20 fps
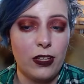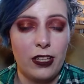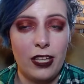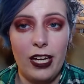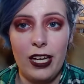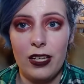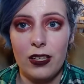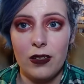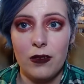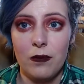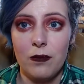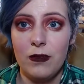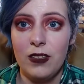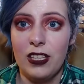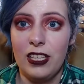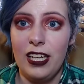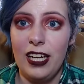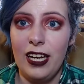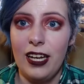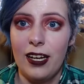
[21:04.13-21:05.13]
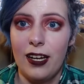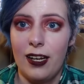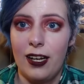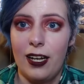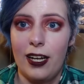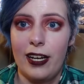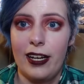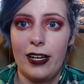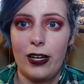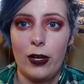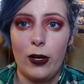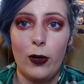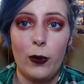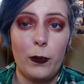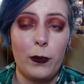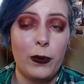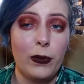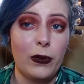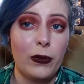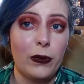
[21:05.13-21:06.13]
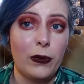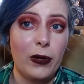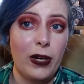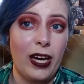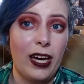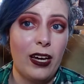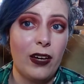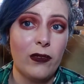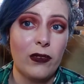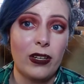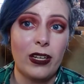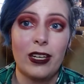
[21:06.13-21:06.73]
than that, yeah, I hope you have